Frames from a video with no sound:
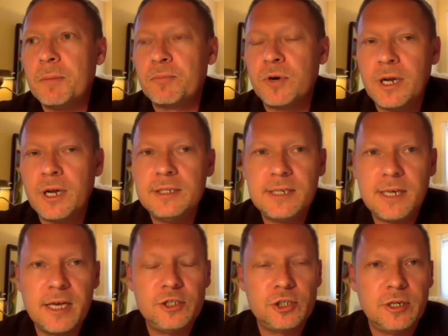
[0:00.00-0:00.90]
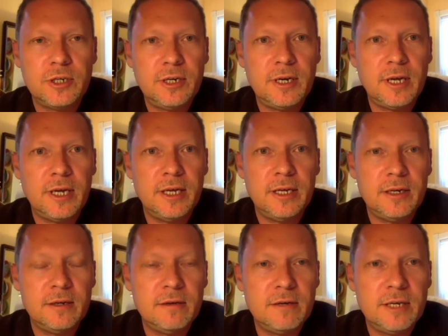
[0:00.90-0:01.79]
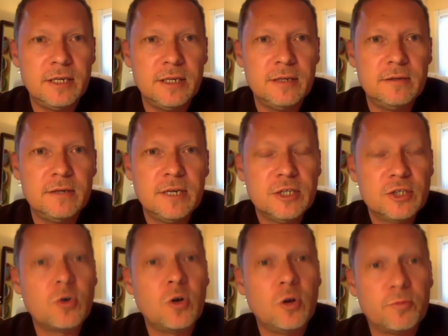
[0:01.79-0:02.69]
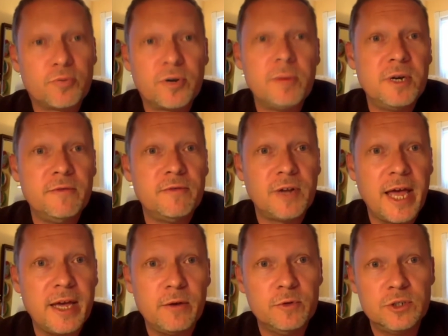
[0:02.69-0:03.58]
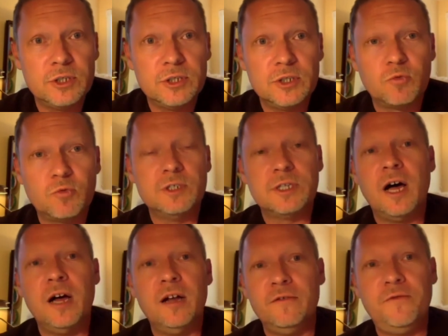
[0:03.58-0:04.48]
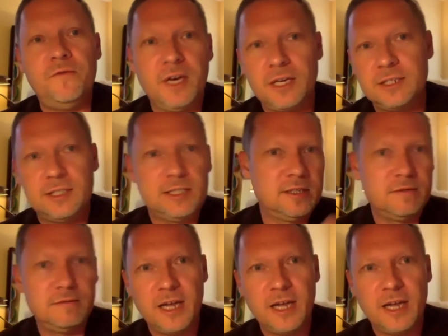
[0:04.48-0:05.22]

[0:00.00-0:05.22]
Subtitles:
pronunciation in so-called primitive languages was unfixed,